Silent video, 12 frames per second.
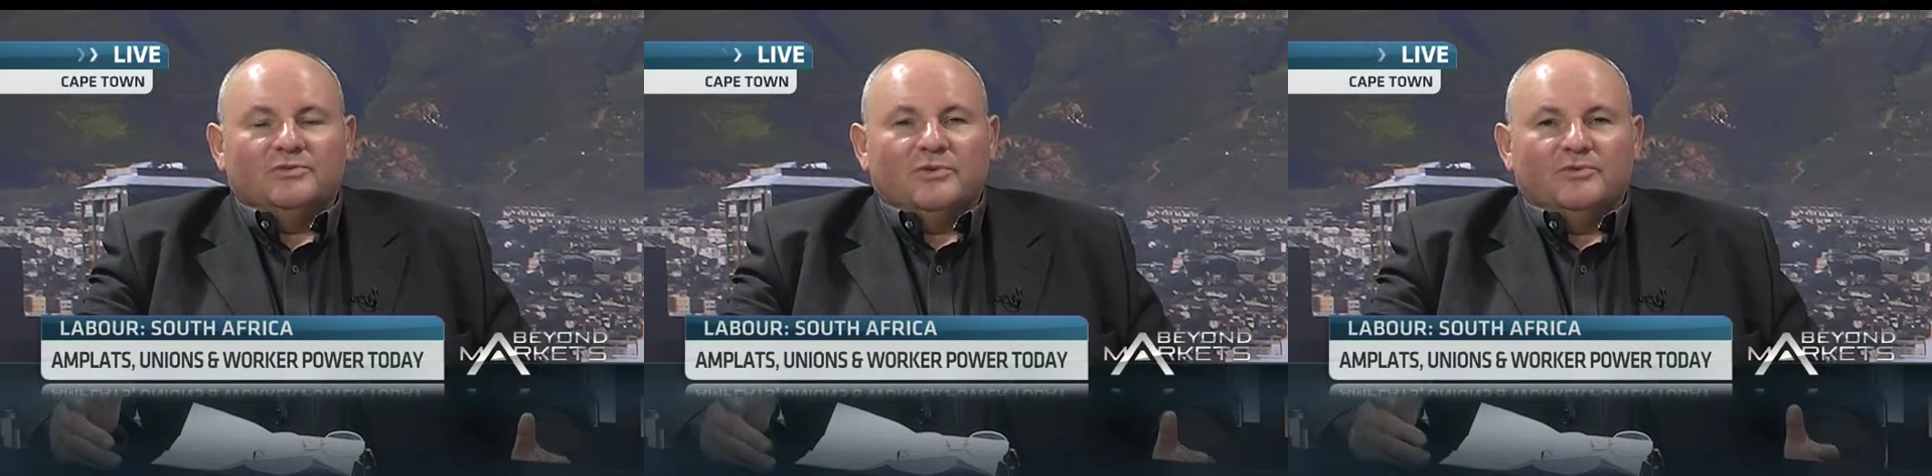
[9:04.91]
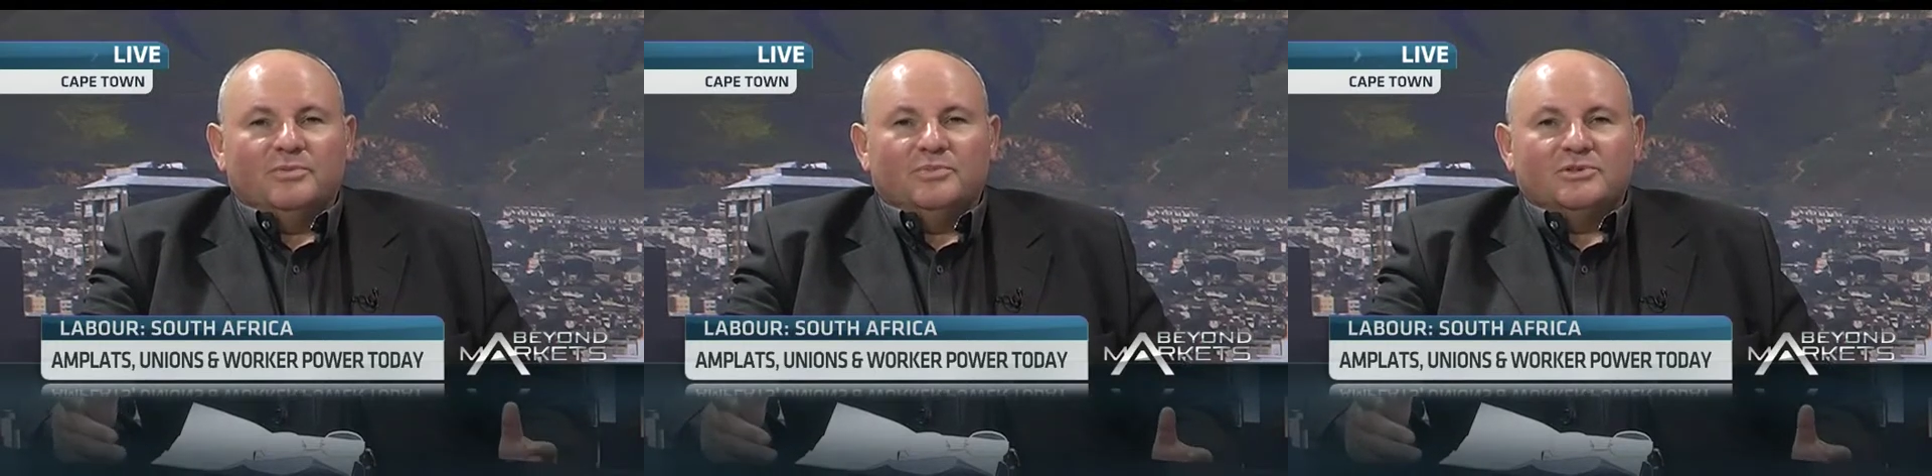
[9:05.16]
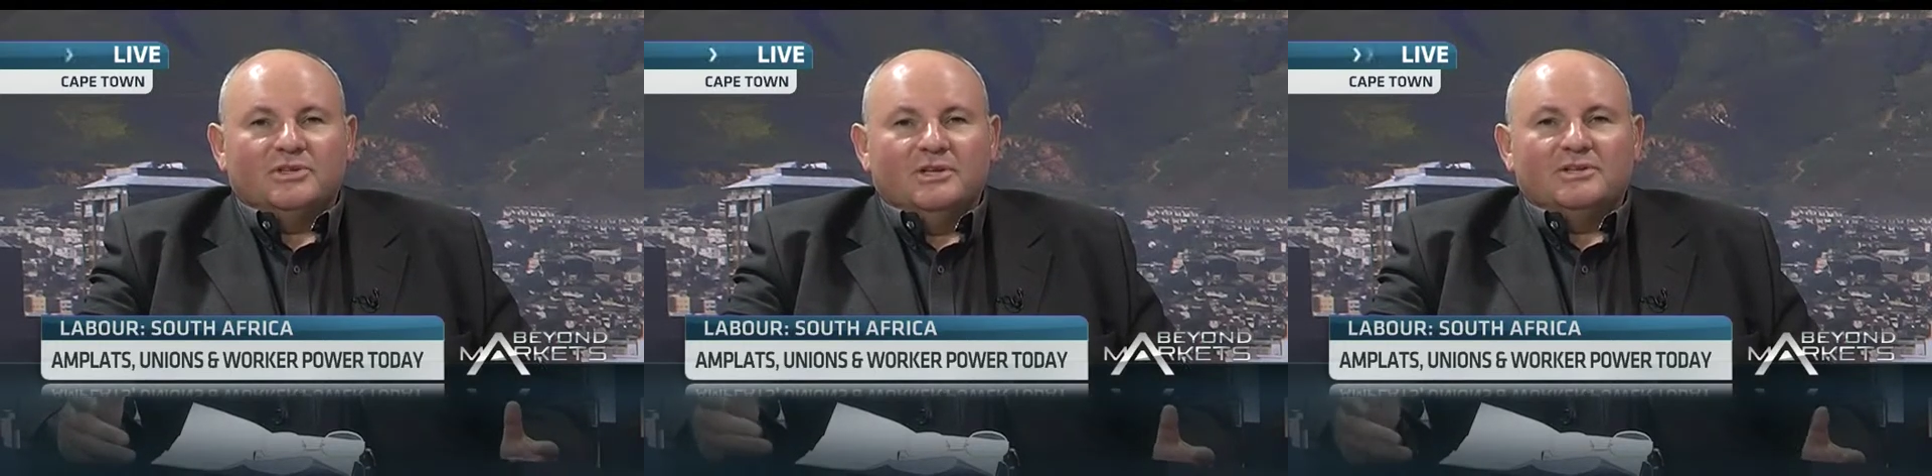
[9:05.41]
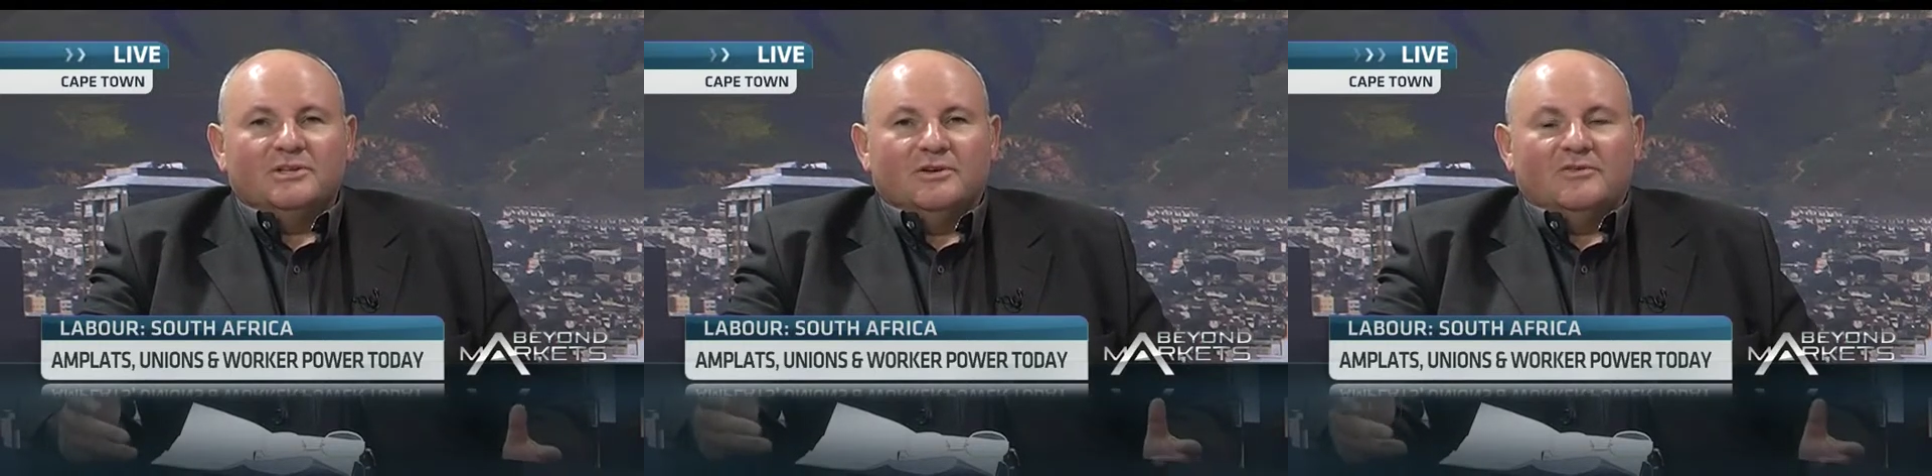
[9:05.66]

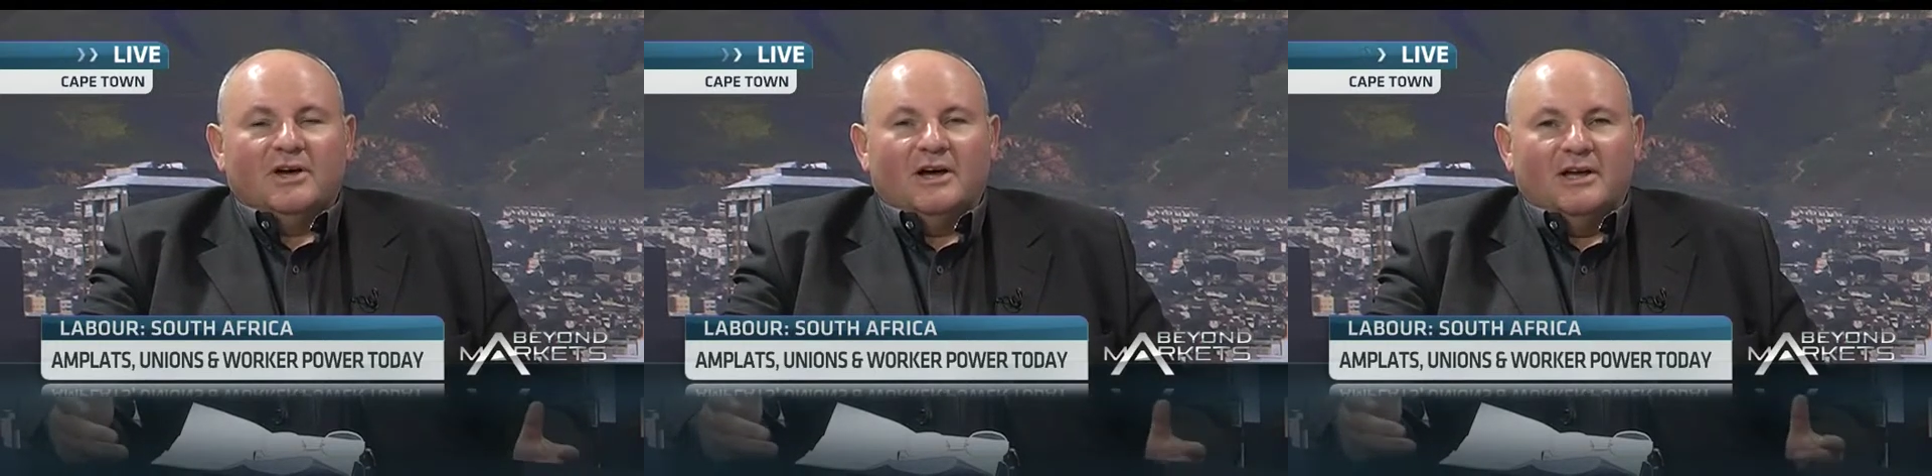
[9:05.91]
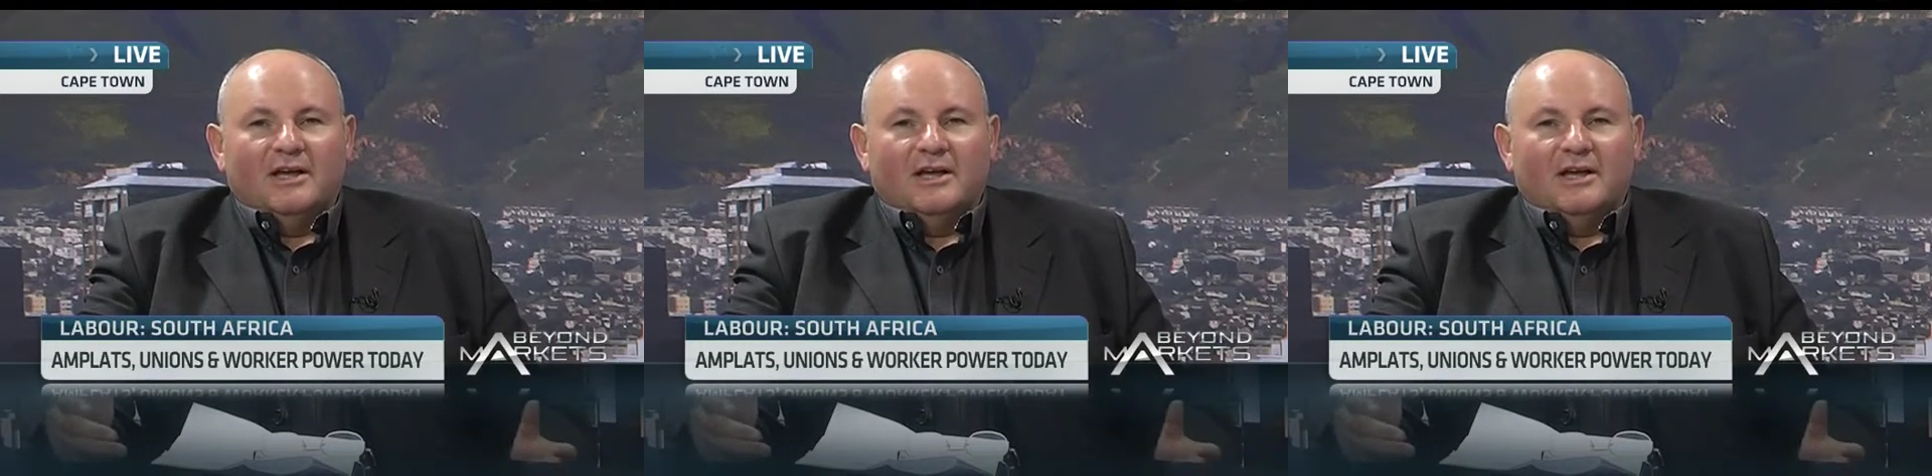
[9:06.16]
50% of our